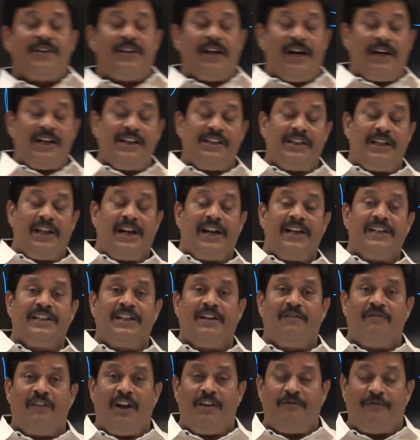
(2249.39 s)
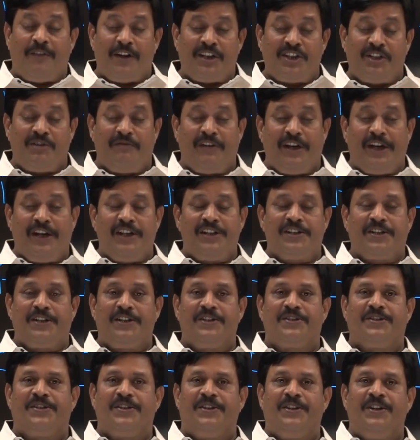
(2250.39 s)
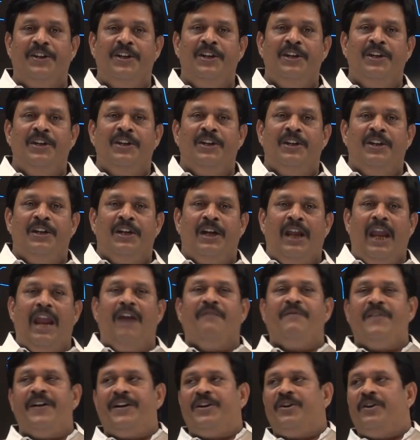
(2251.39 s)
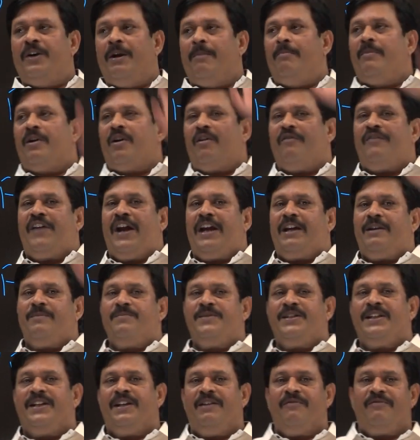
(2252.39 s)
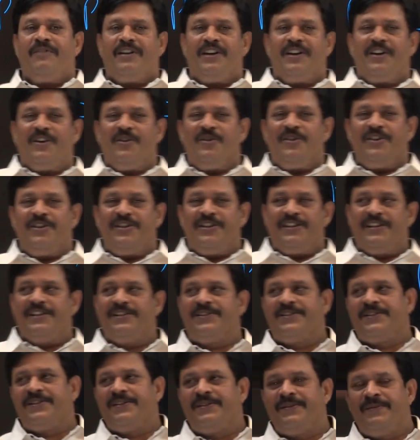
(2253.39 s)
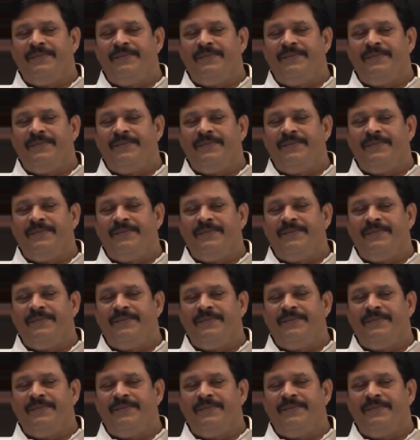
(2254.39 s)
That is the reason why first we discussed effective number of atoms in different unit cells.